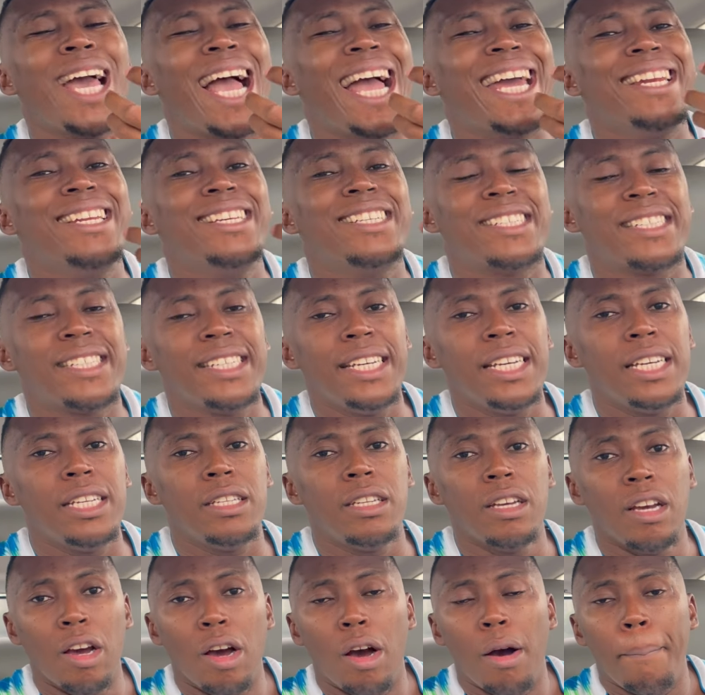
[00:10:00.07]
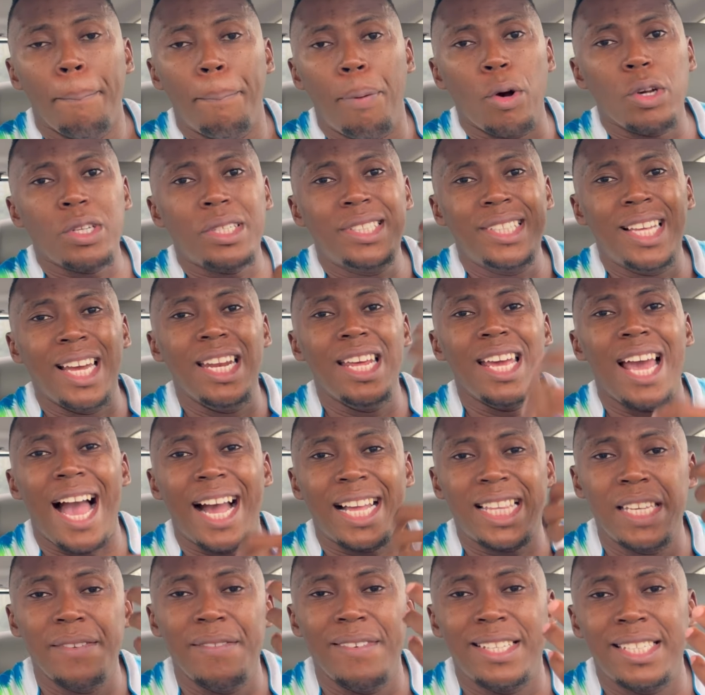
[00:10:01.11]
behind the scene, post daily
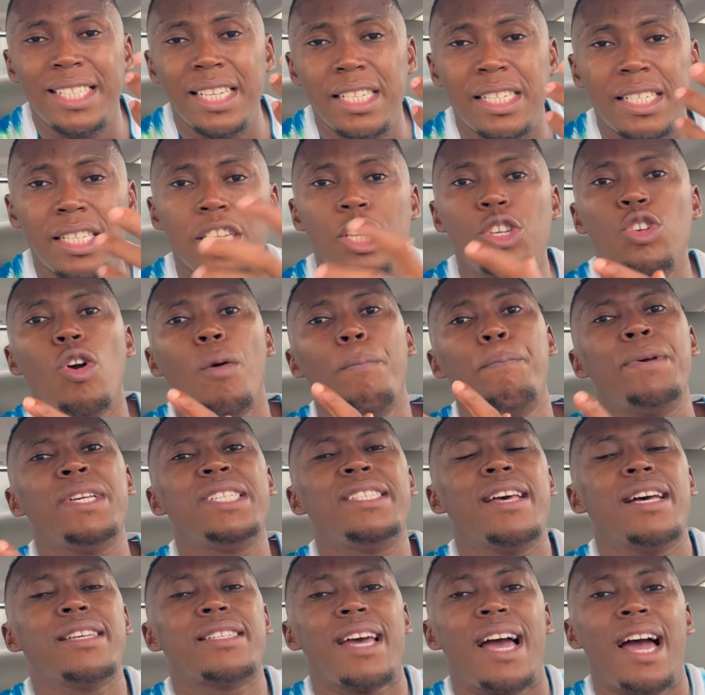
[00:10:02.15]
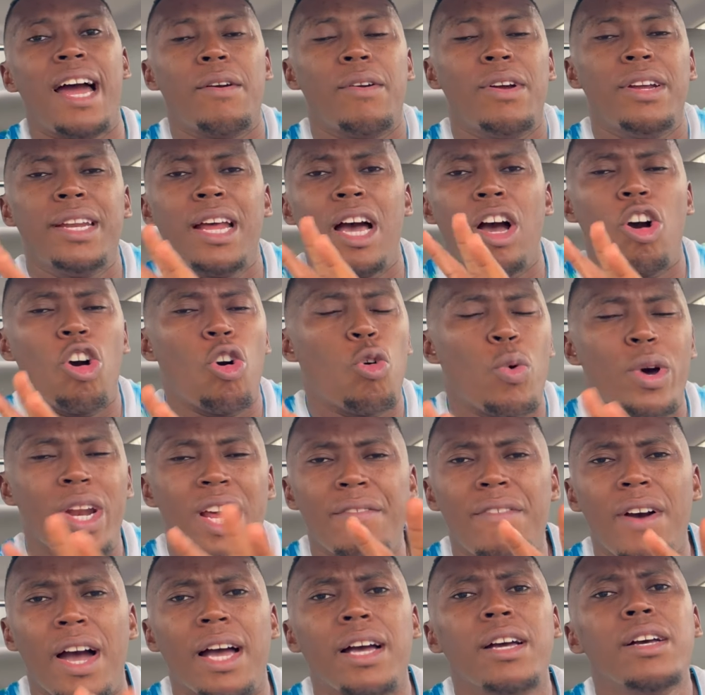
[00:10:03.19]
activities in your business arena or
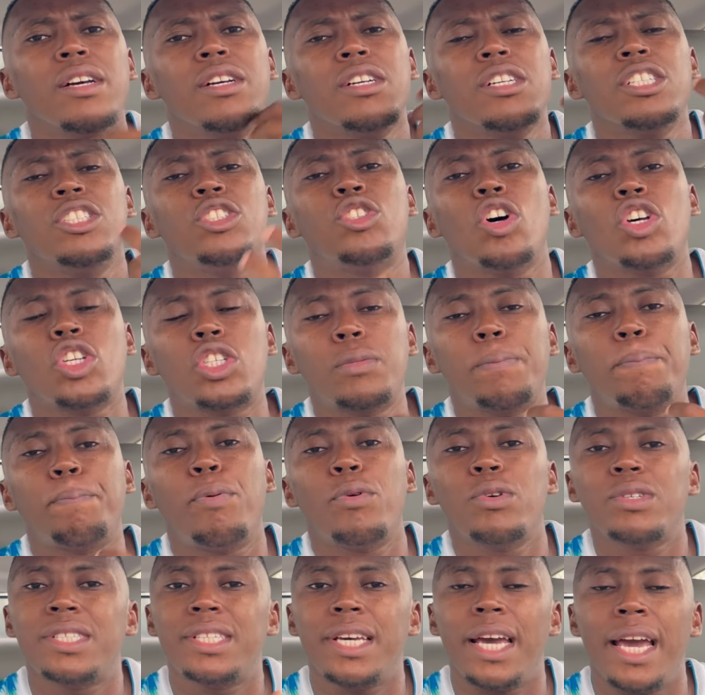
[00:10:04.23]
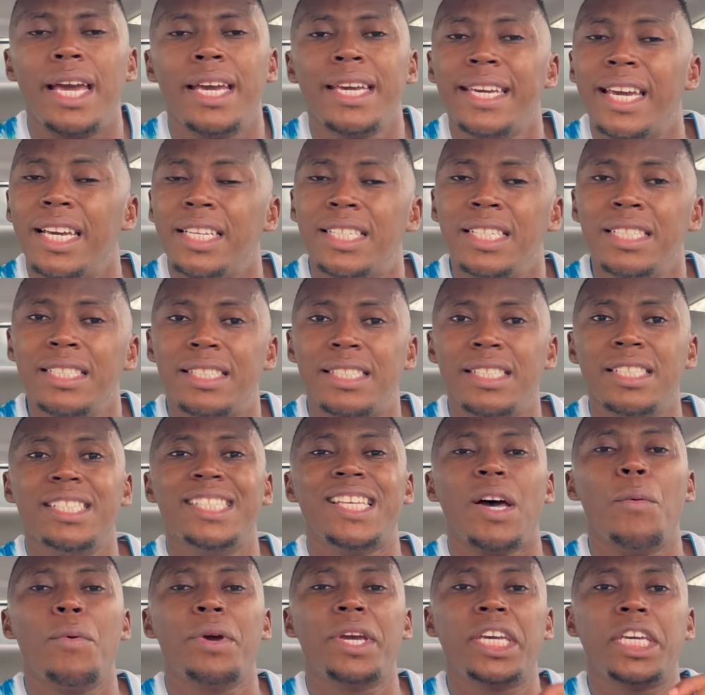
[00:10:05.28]
whatever. Just post engaging
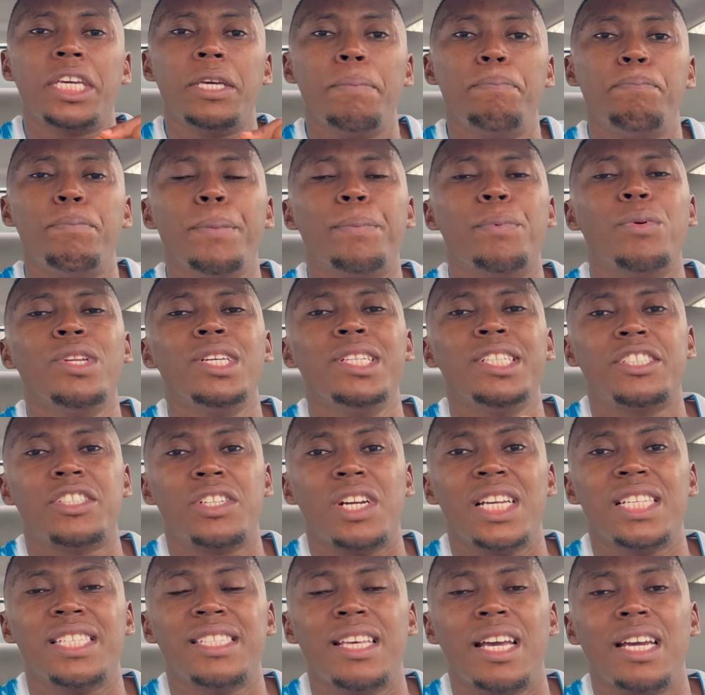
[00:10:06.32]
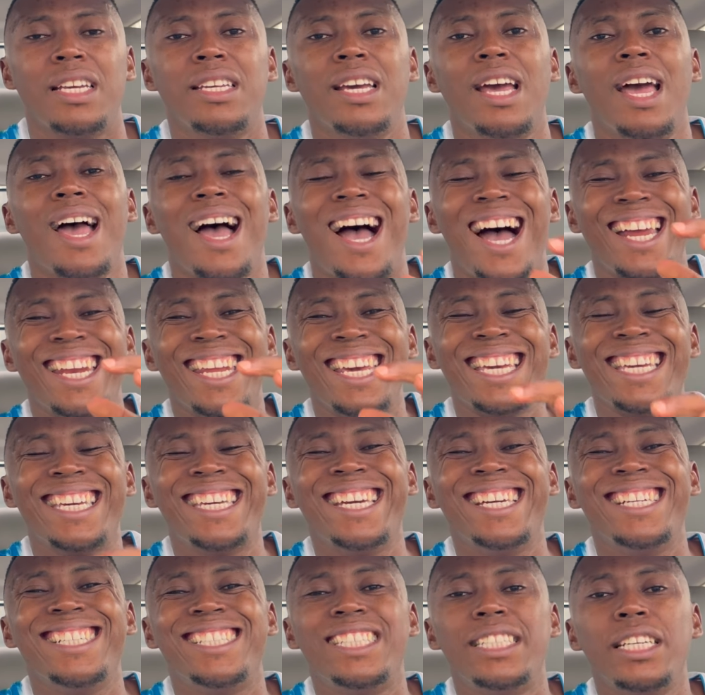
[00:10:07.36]
things that will keep people interested and
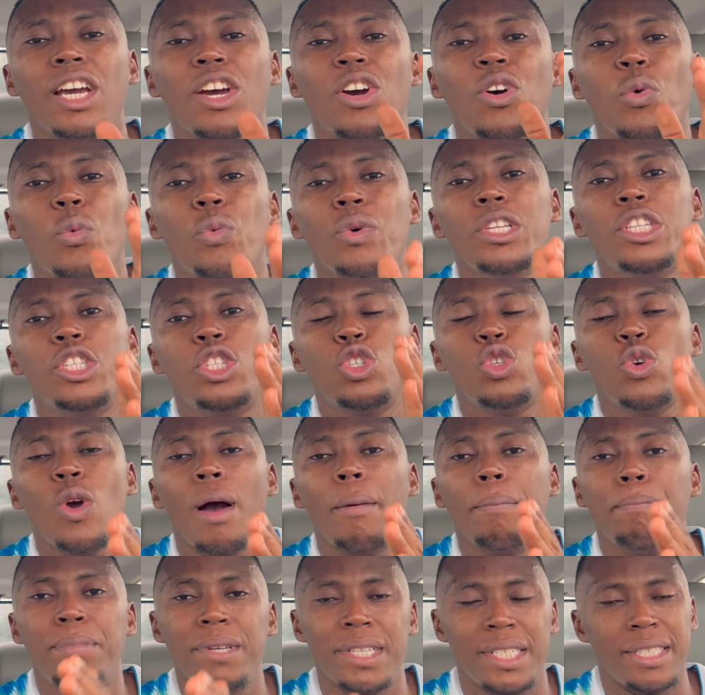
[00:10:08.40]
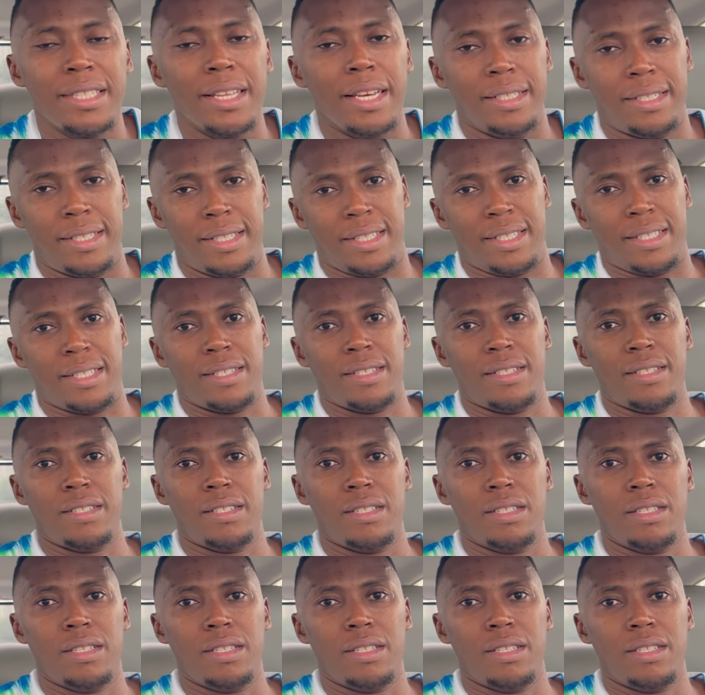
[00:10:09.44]
engaged with your business.